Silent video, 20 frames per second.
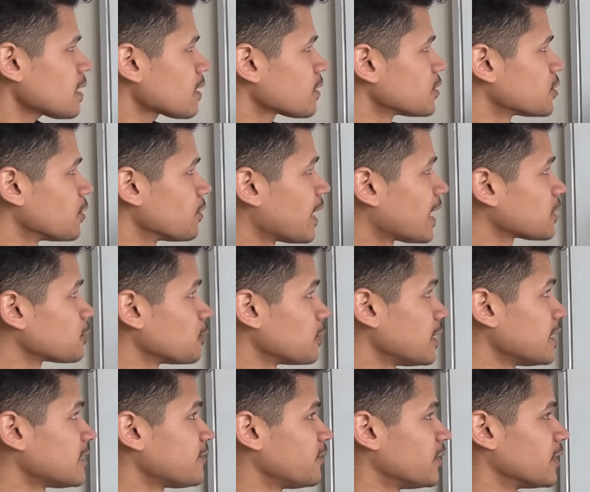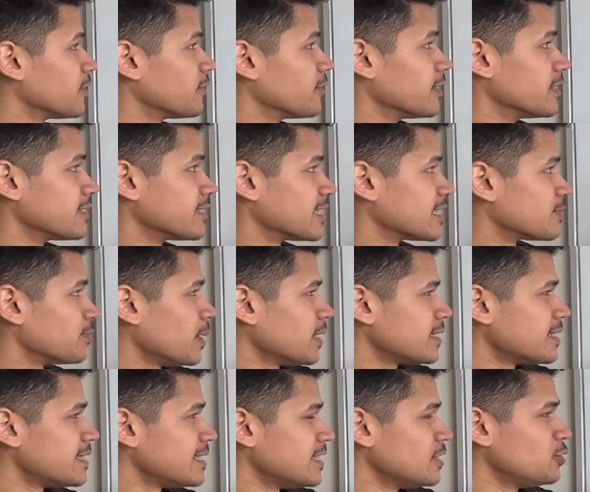So that's what this video is. It's meant
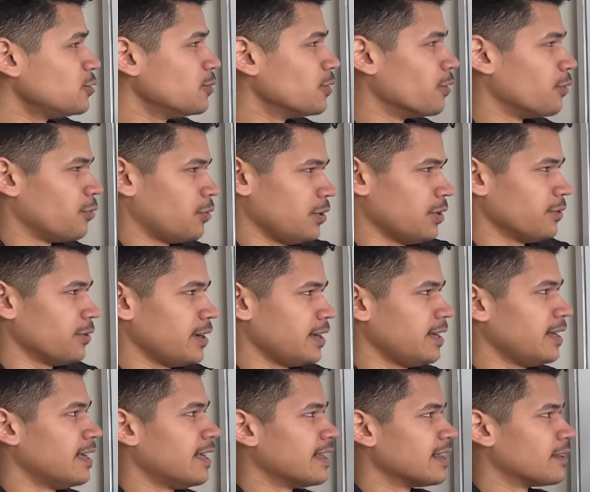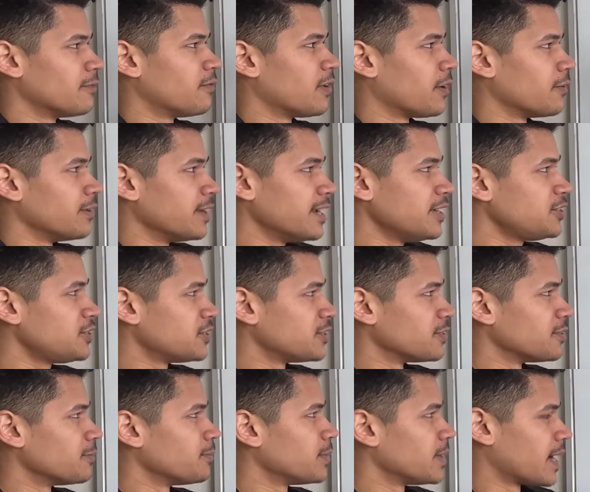to teach you the theory, the
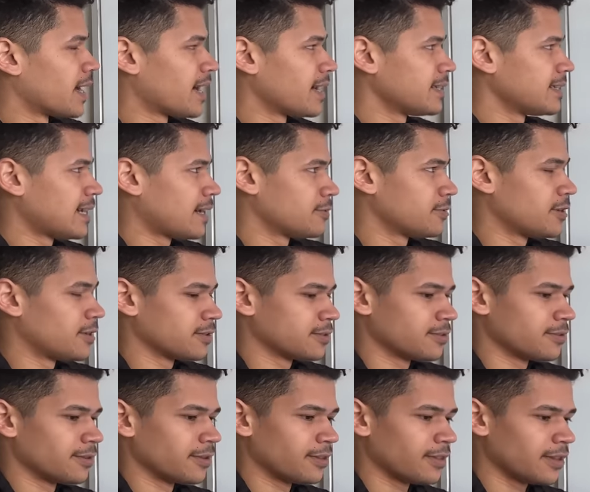foundation behind how dogs learn and